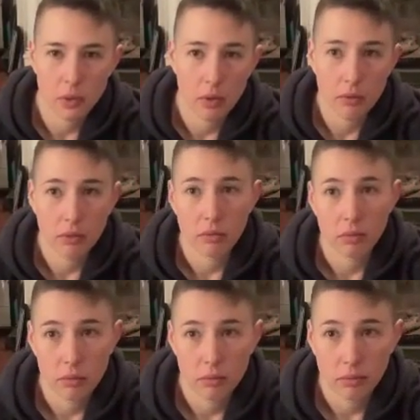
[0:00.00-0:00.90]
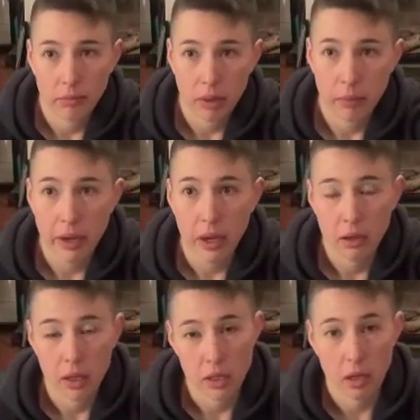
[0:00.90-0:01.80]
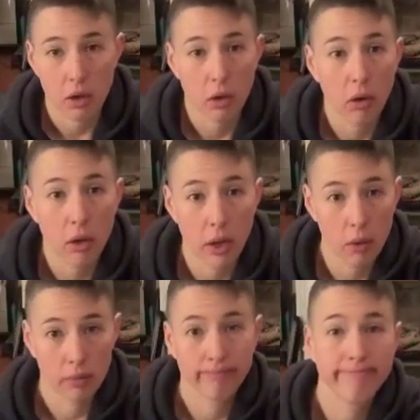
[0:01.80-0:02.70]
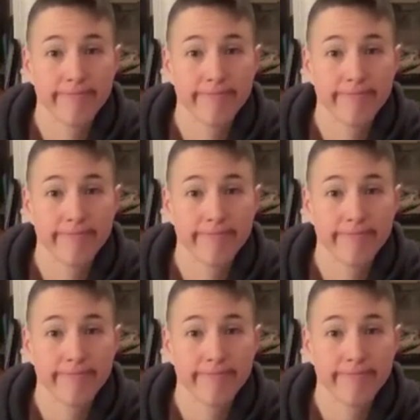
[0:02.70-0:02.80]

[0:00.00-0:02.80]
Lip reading: won't be bad and talk a whole hour.